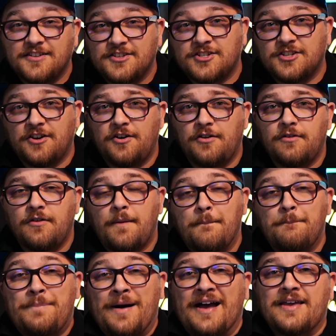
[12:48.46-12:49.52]
So
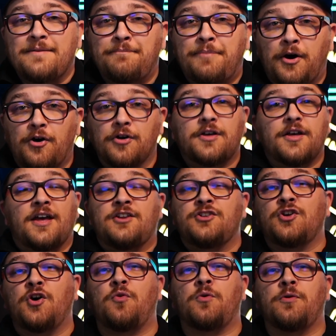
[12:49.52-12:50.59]
buy in bulk and
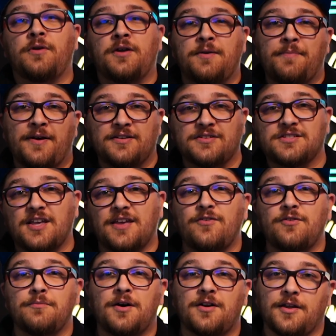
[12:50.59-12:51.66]
don't worry about saving
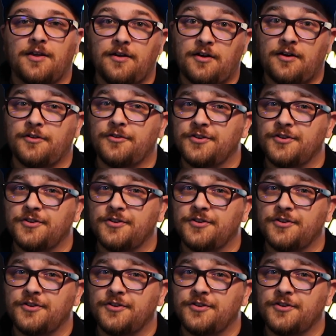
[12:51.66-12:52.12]
money on your